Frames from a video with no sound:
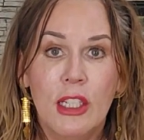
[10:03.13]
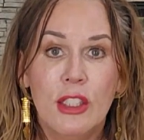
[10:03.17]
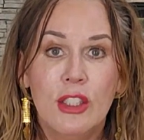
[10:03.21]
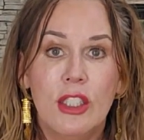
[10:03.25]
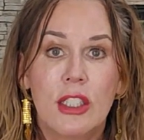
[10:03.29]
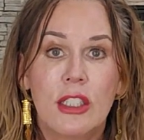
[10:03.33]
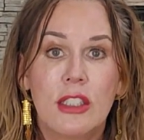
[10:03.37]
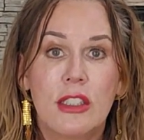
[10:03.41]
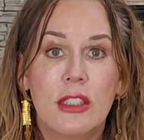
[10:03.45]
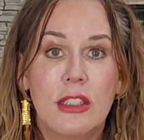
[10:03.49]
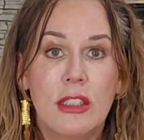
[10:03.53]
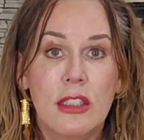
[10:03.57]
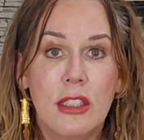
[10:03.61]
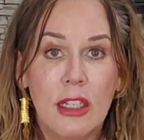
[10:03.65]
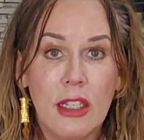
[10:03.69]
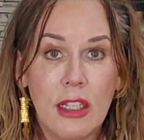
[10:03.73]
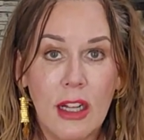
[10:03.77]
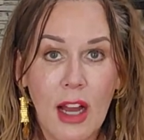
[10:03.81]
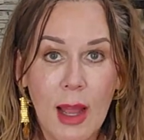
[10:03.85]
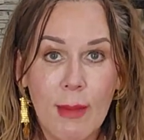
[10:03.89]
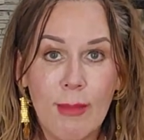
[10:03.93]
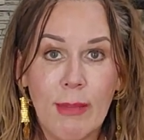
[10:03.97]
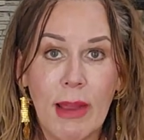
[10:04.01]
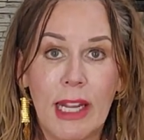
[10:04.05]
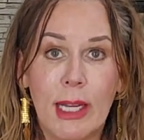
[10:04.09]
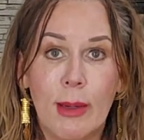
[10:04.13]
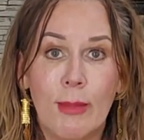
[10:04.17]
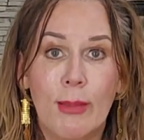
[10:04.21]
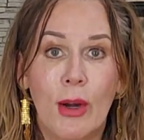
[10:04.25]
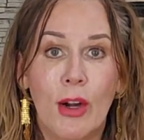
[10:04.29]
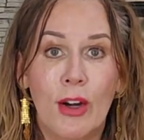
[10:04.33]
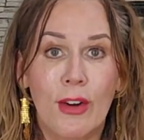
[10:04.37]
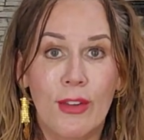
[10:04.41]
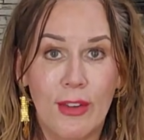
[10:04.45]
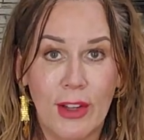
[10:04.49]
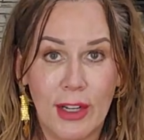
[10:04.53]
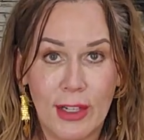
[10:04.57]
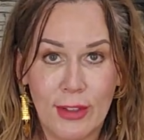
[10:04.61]
Just sit, I made it
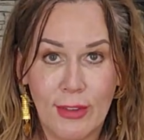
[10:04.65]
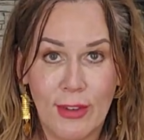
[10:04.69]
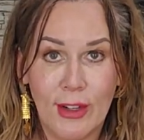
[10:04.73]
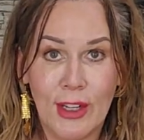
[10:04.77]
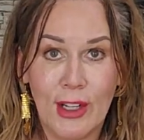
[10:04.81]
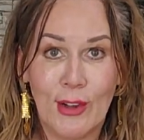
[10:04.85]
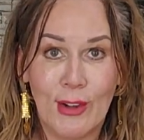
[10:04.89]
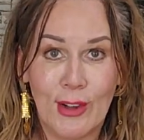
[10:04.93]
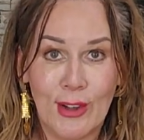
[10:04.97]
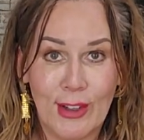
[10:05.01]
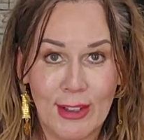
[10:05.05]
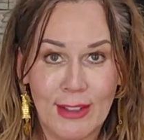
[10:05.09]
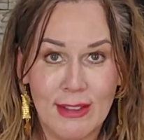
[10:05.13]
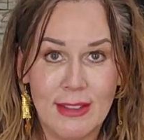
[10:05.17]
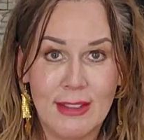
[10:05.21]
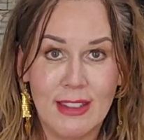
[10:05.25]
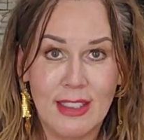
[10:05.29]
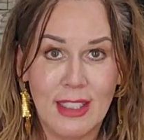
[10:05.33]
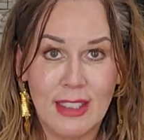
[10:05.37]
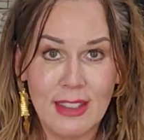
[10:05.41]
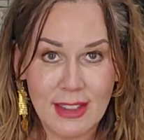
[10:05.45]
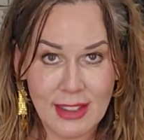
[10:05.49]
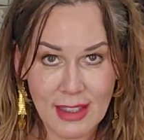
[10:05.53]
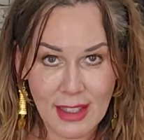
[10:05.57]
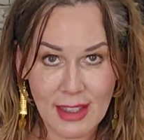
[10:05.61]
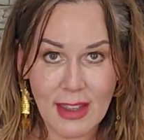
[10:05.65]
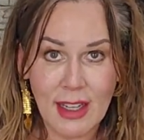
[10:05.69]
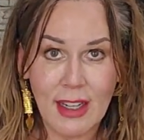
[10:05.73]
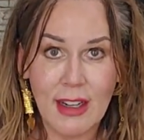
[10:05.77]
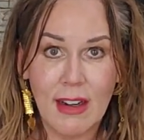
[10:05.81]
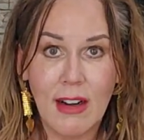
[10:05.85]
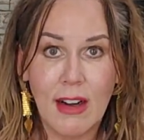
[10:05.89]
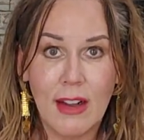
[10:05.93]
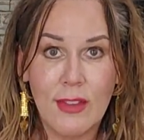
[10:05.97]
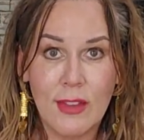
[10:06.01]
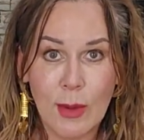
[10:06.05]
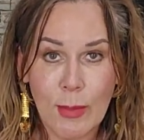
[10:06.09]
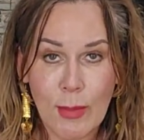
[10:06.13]
perfect for you. Uh, just sit there
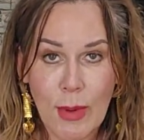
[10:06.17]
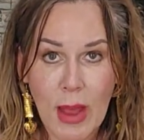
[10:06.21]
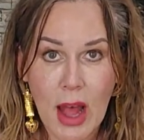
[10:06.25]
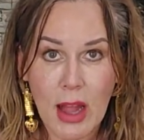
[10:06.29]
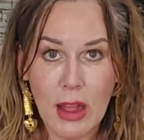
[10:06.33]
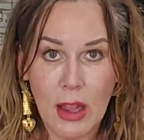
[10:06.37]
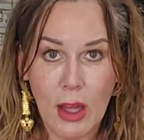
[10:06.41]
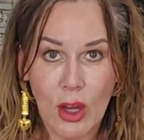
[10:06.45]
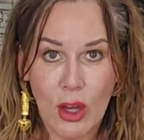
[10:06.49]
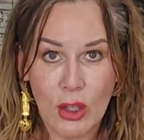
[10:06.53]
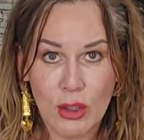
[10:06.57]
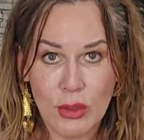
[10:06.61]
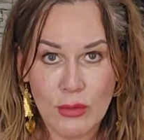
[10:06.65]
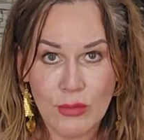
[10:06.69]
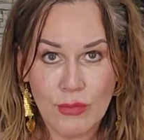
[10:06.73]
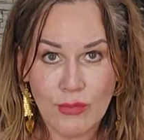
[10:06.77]
on the pillow